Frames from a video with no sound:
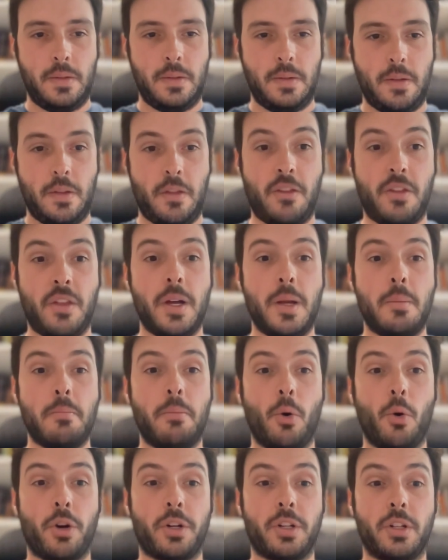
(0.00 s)
the
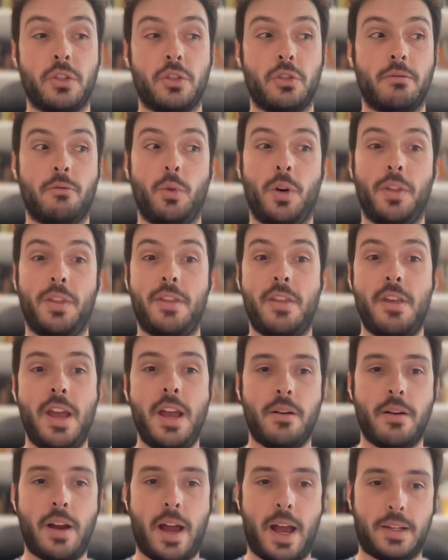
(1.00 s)
importance of what
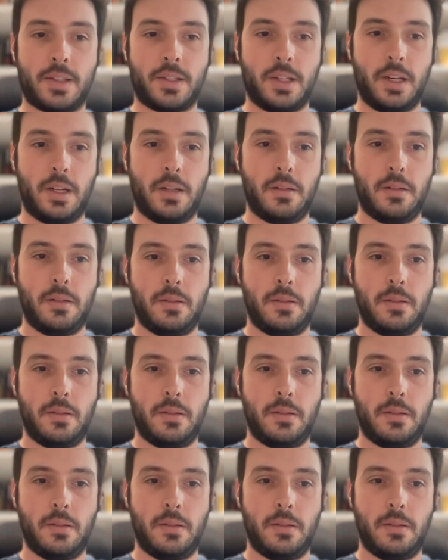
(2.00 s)
they're asking